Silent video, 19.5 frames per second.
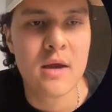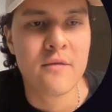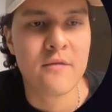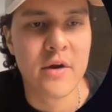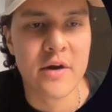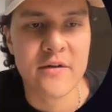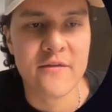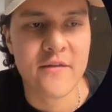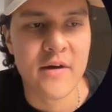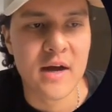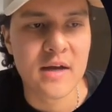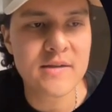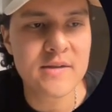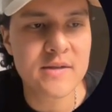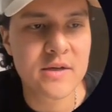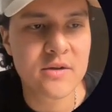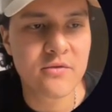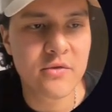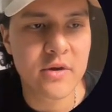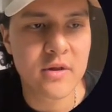very fast
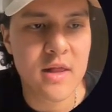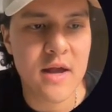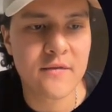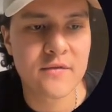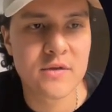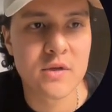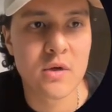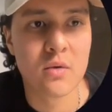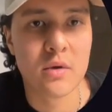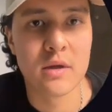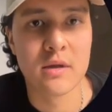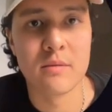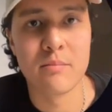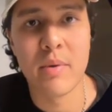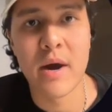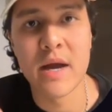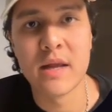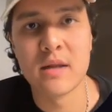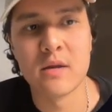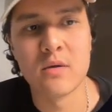in real life. So in
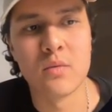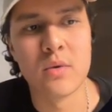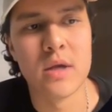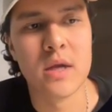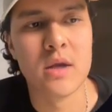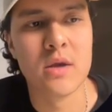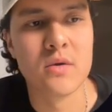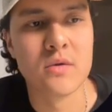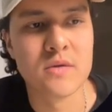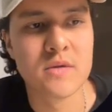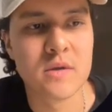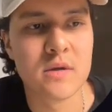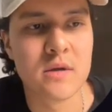Python, we use